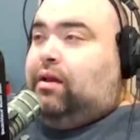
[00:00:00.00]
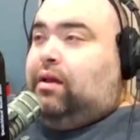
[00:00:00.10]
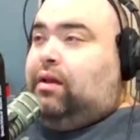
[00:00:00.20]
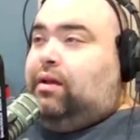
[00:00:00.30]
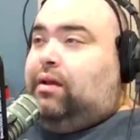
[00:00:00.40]

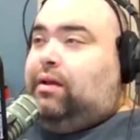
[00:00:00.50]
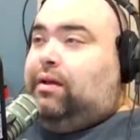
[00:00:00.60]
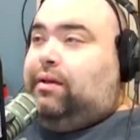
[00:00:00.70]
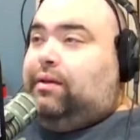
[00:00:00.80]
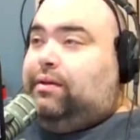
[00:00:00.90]

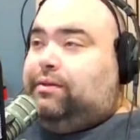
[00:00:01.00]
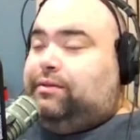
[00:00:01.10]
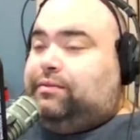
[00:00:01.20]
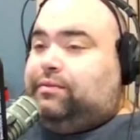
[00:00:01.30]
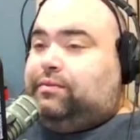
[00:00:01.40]

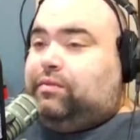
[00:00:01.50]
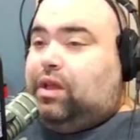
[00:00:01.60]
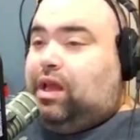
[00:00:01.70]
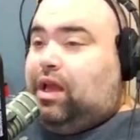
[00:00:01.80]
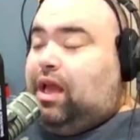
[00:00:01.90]

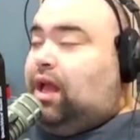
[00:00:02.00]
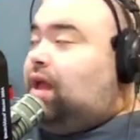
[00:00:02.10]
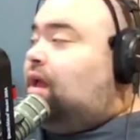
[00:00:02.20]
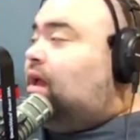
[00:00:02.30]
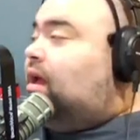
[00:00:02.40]

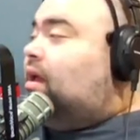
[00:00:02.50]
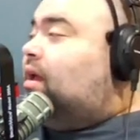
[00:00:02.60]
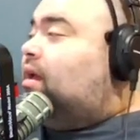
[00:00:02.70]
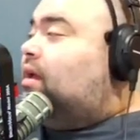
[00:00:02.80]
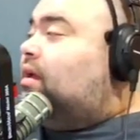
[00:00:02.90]

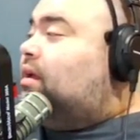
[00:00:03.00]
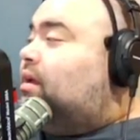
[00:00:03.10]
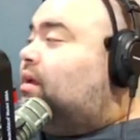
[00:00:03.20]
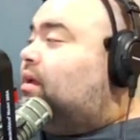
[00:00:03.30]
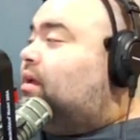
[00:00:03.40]

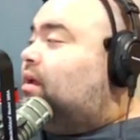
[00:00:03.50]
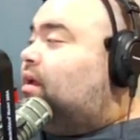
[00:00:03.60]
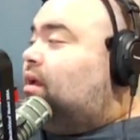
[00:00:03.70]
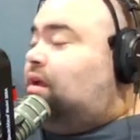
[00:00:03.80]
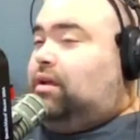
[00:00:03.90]

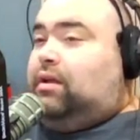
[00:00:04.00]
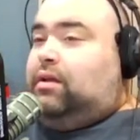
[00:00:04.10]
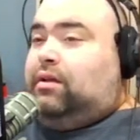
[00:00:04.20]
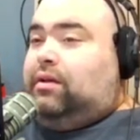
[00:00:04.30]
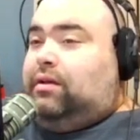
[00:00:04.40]

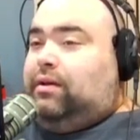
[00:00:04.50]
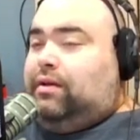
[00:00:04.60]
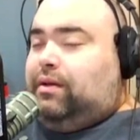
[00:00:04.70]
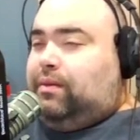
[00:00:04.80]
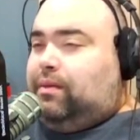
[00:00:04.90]

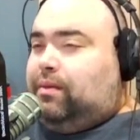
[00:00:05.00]
No words are spoken by the person on screen.